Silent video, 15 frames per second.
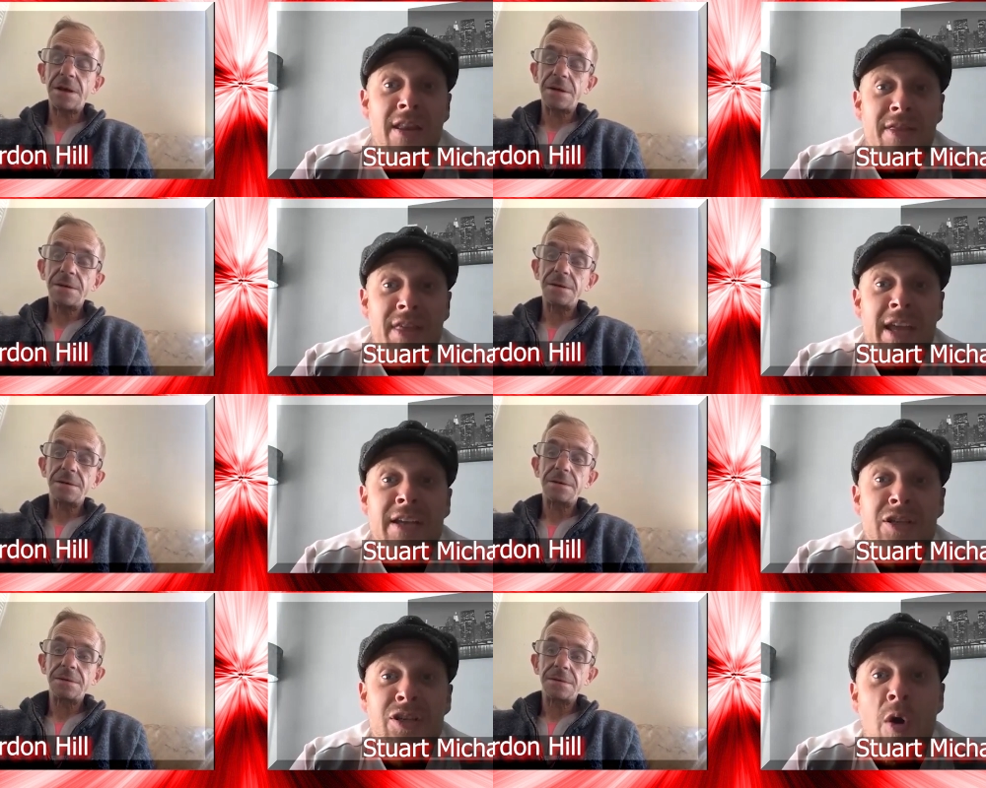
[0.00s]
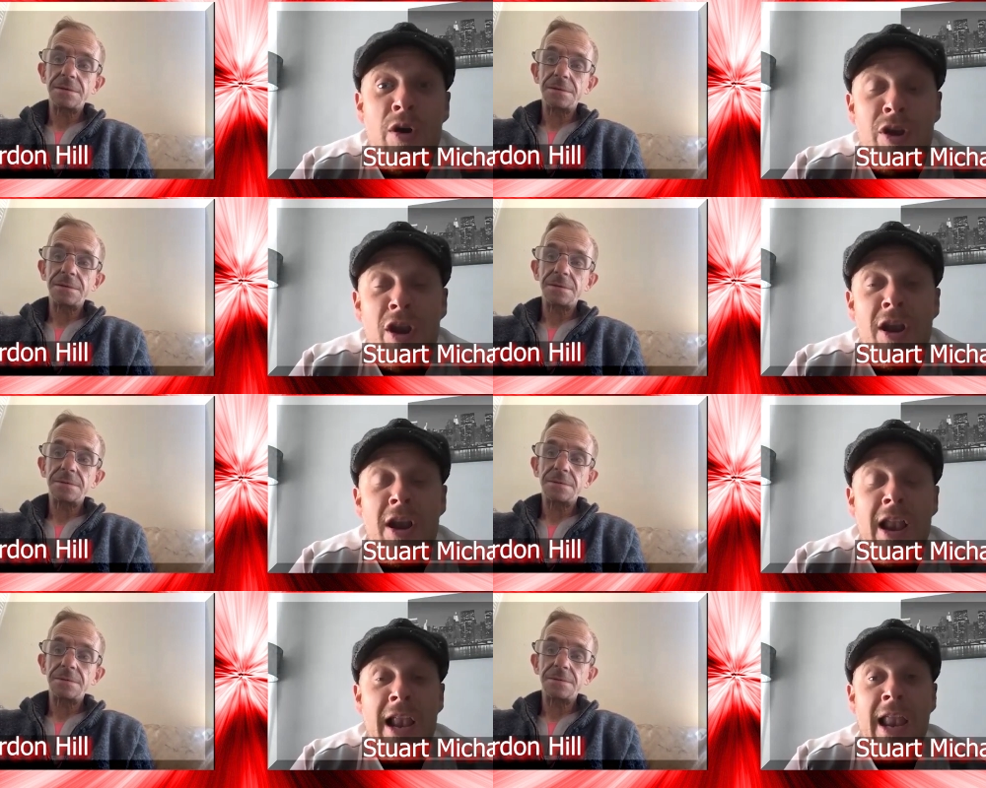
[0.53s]
Speaker 1: and things going
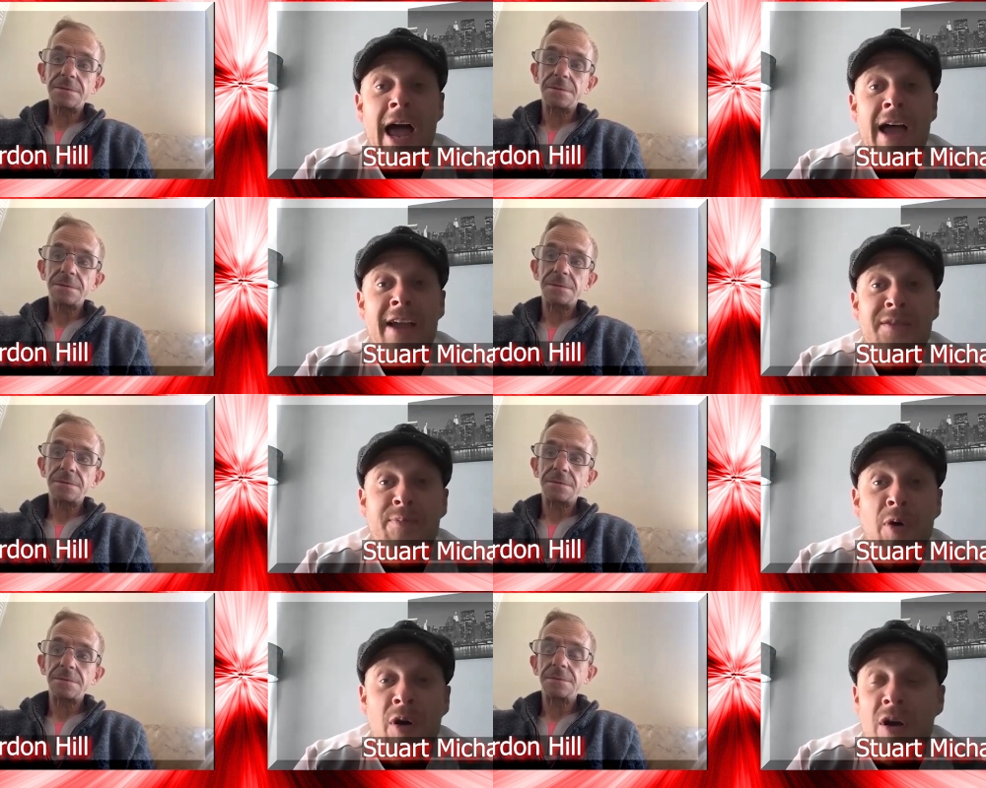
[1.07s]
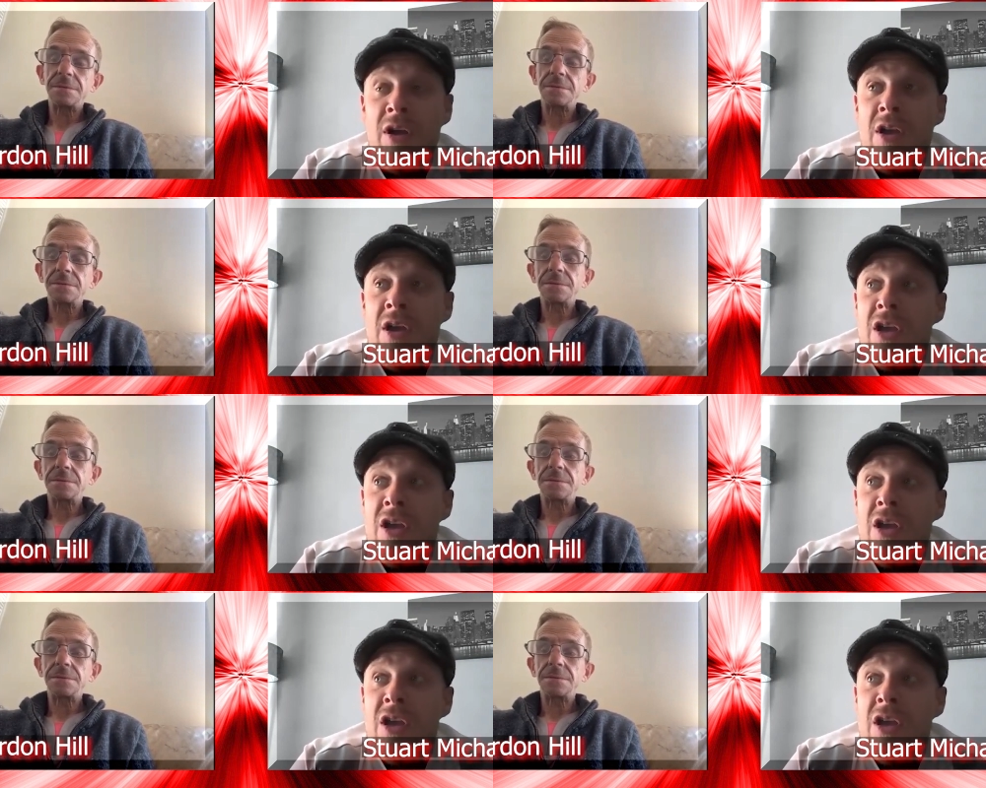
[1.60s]
on in our lives. But